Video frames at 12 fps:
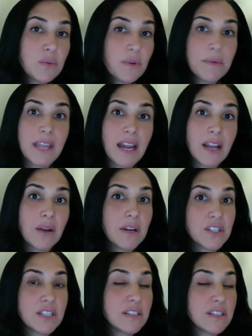We've been getting
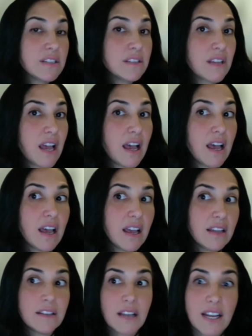questions kind
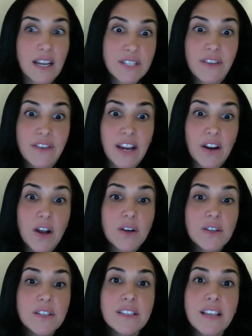of as a fire
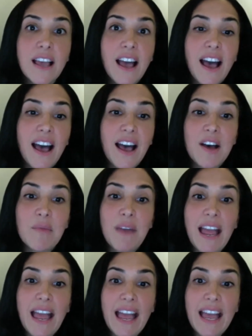hose,
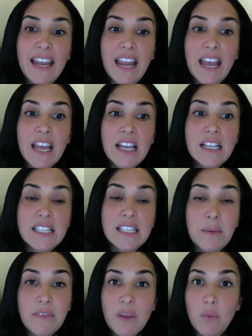and some
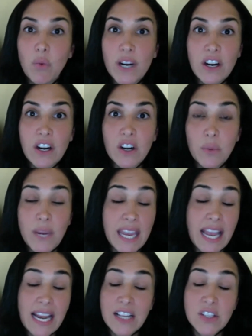of them where we
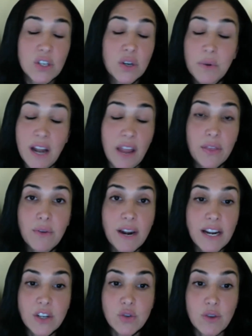can't answer, we're not the right
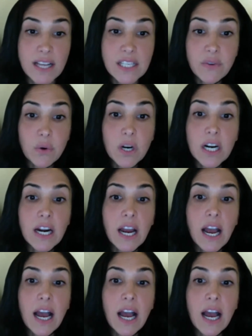address for.